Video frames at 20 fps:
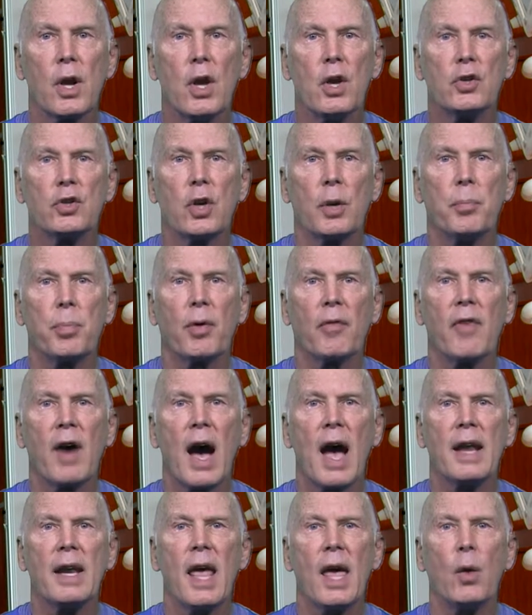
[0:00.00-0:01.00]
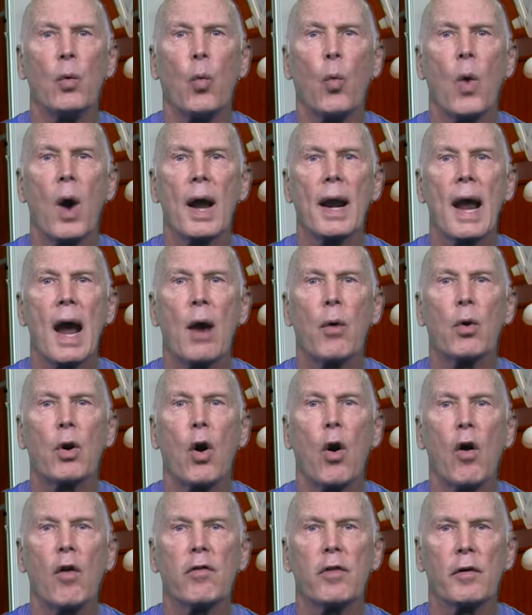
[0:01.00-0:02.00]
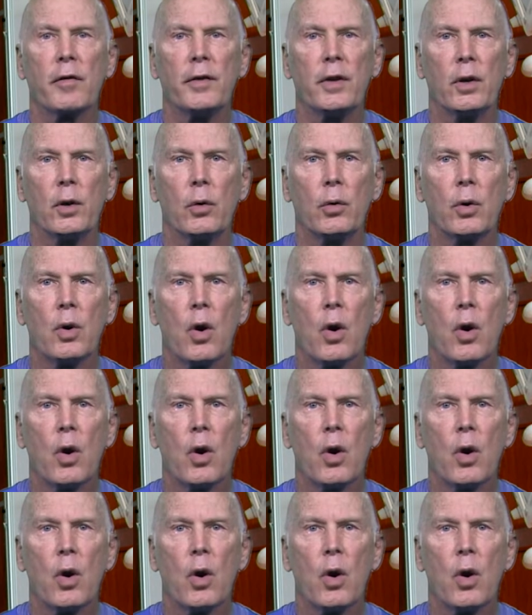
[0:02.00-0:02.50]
should provide a 1-hour overview,